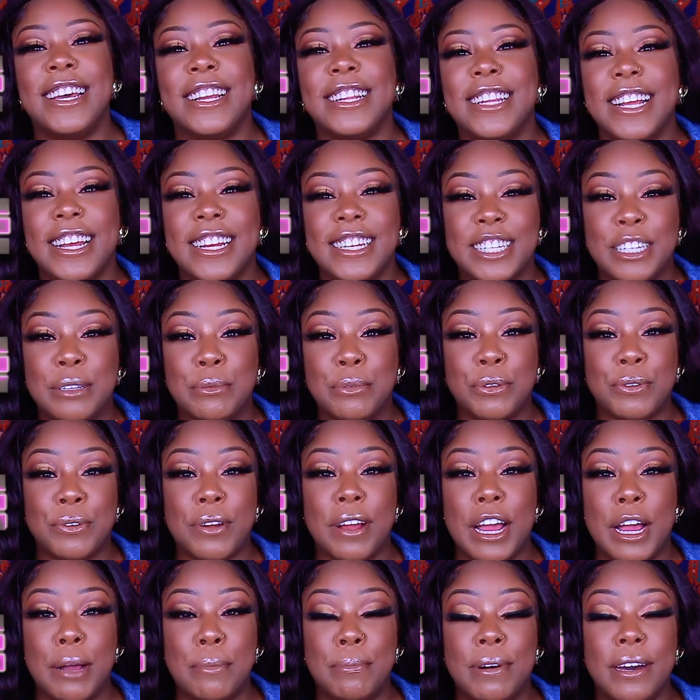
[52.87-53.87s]
Hit that
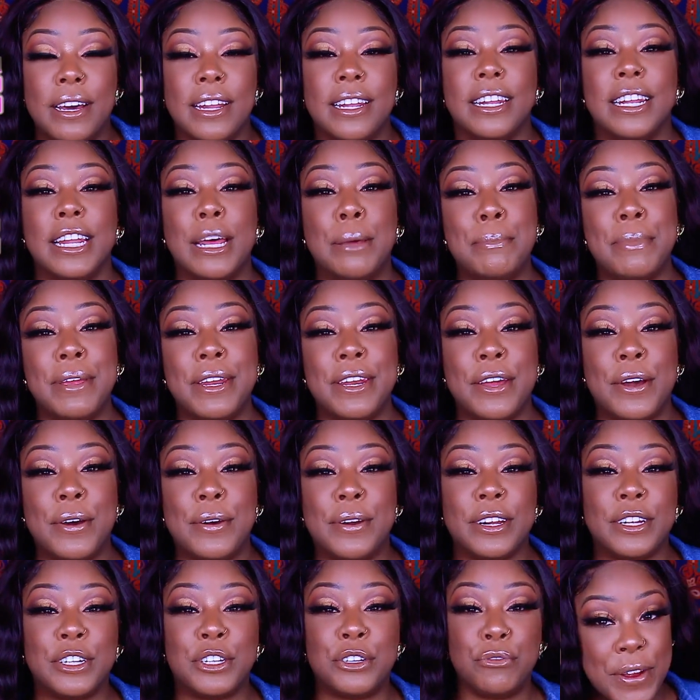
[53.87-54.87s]
subscribe button. Let me
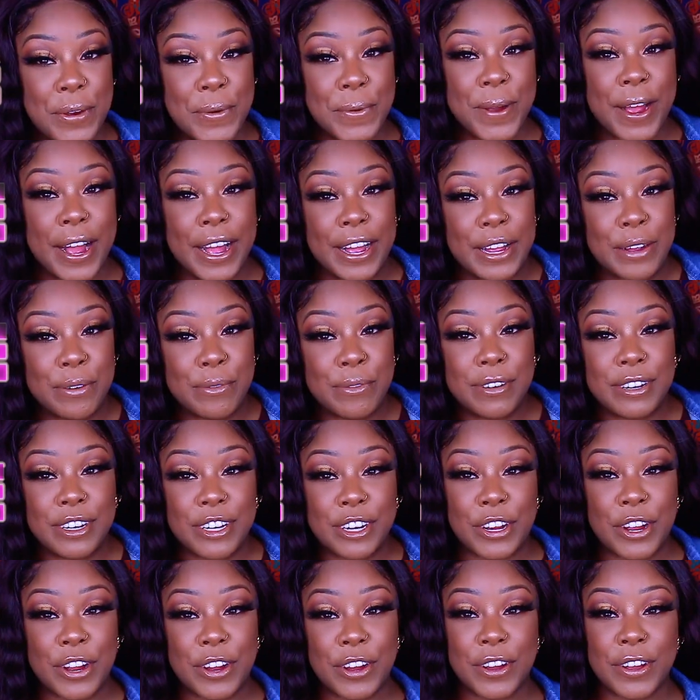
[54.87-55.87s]
know that you're rocking with
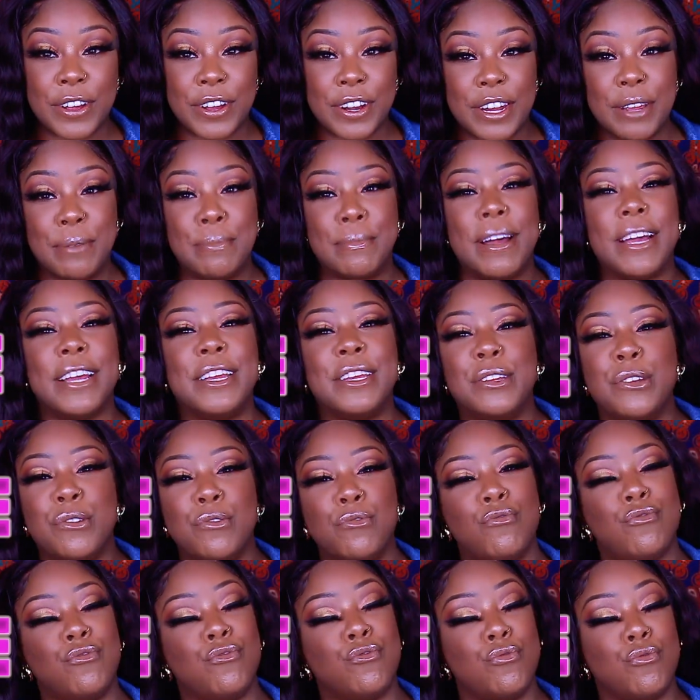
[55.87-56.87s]
your girl in my
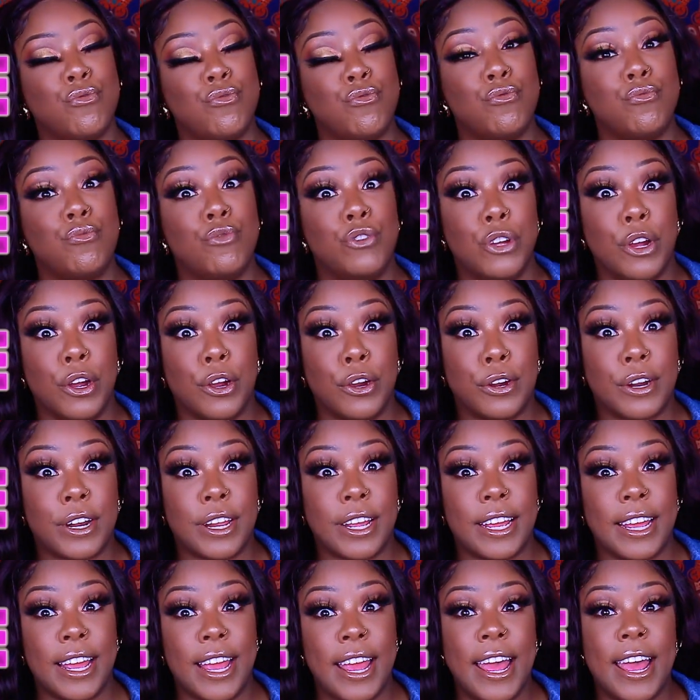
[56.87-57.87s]
YouTube
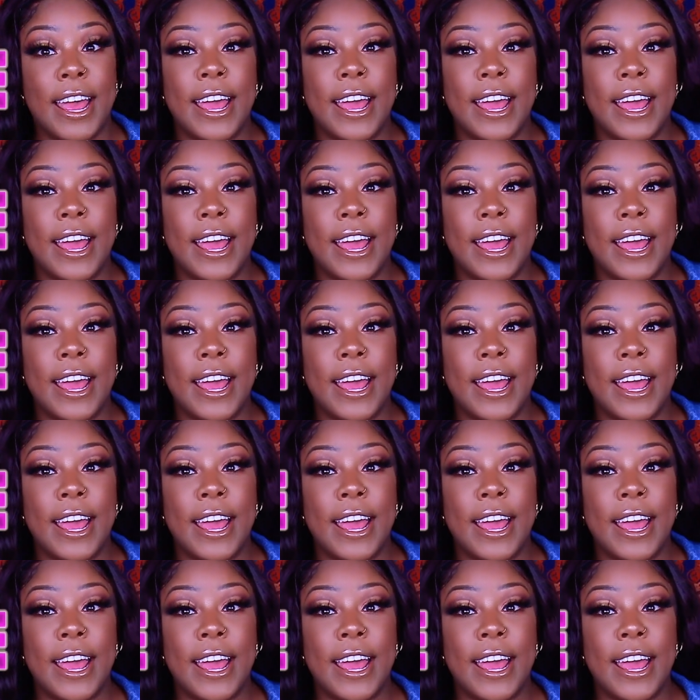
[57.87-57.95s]
journey.